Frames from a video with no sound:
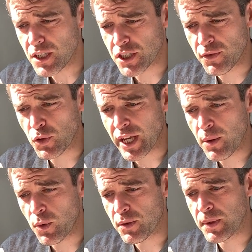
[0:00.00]
Shovel
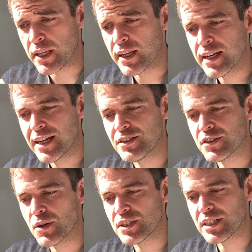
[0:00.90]
came with me, and
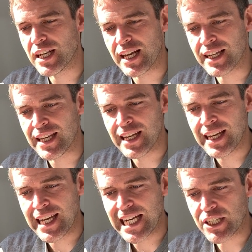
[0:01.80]
so did the leg.
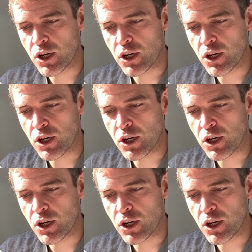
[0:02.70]
It